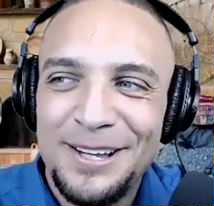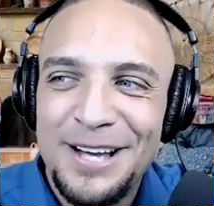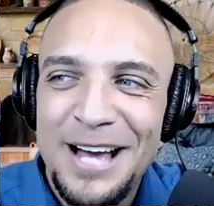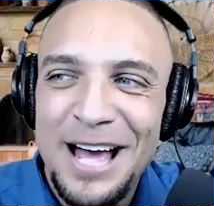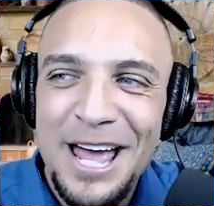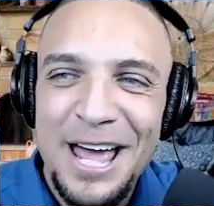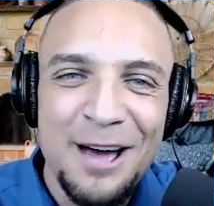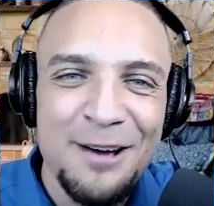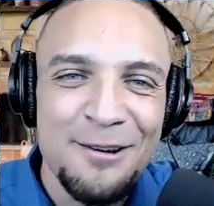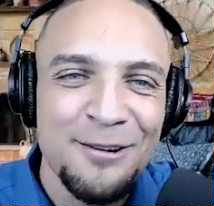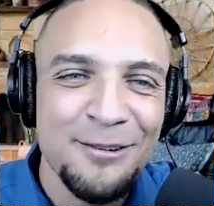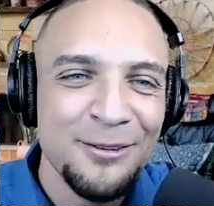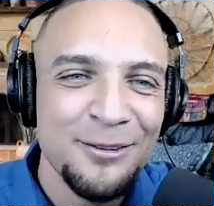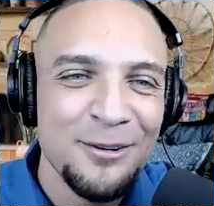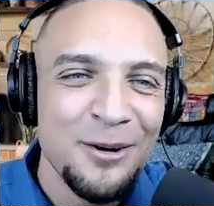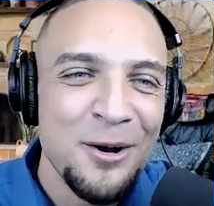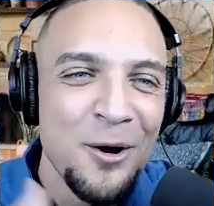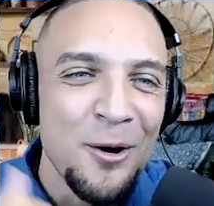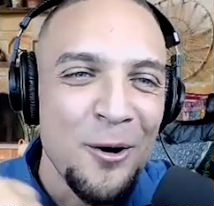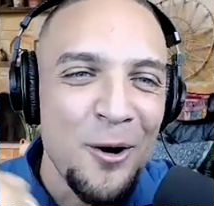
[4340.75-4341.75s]
I
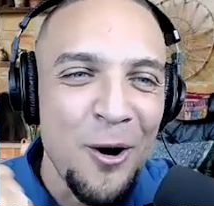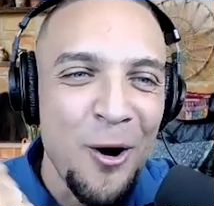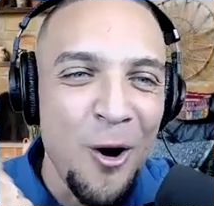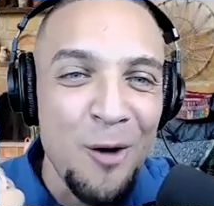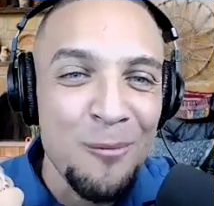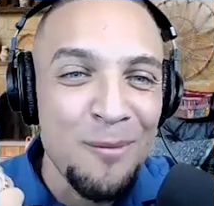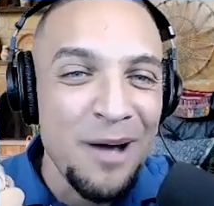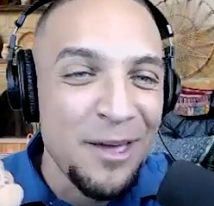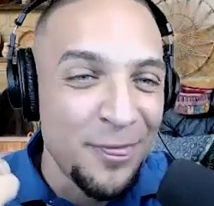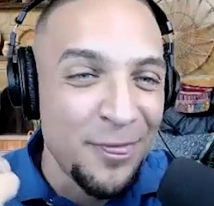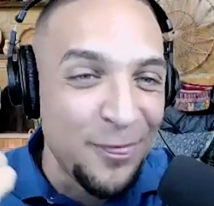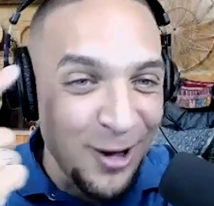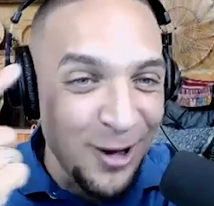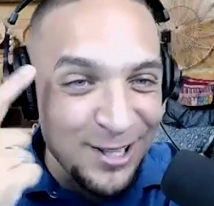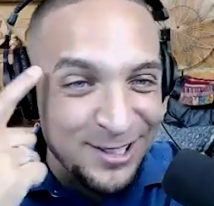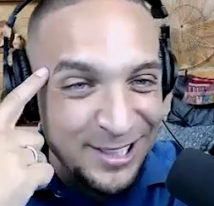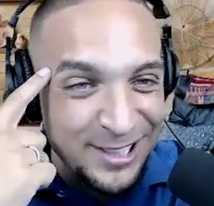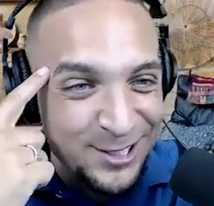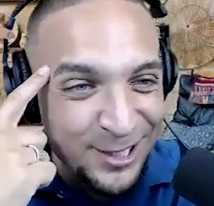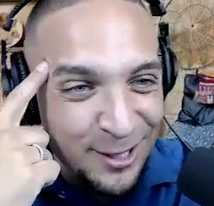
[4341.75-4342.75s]
have all my
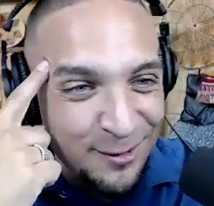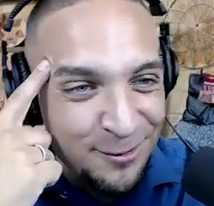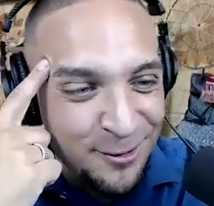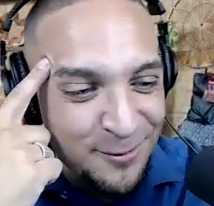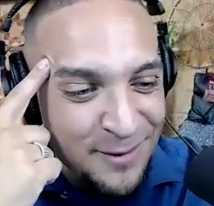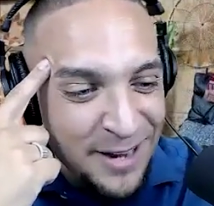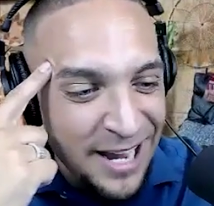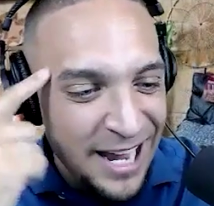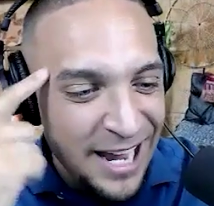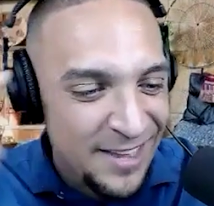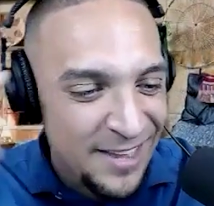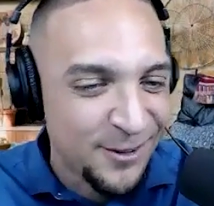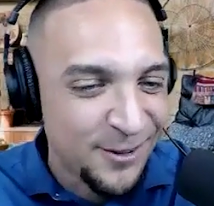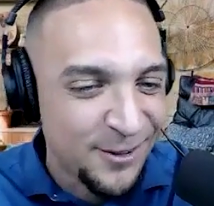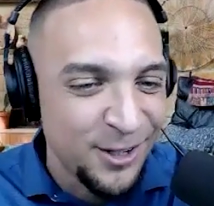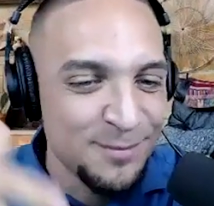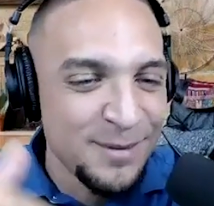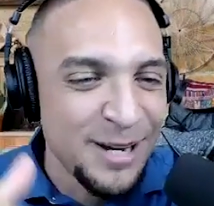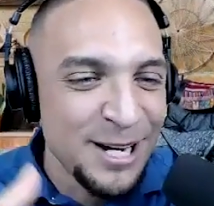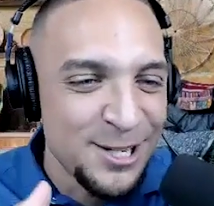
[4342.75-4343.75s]
thoughts. I took them from my head.
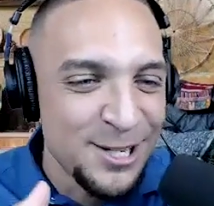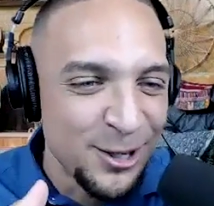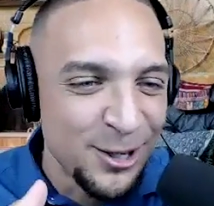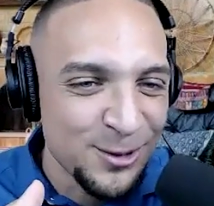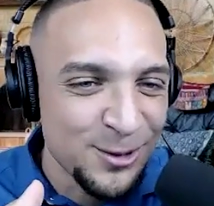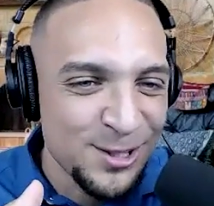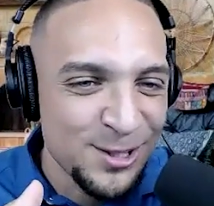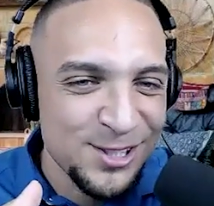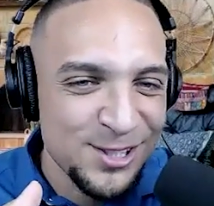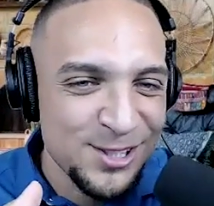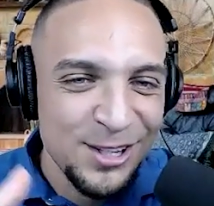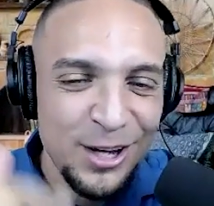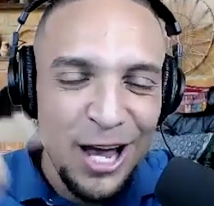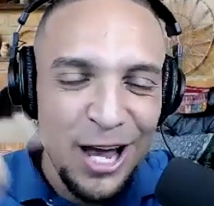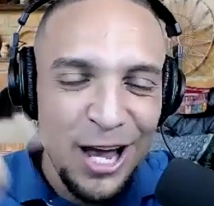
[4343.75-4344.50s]
They're in my notes.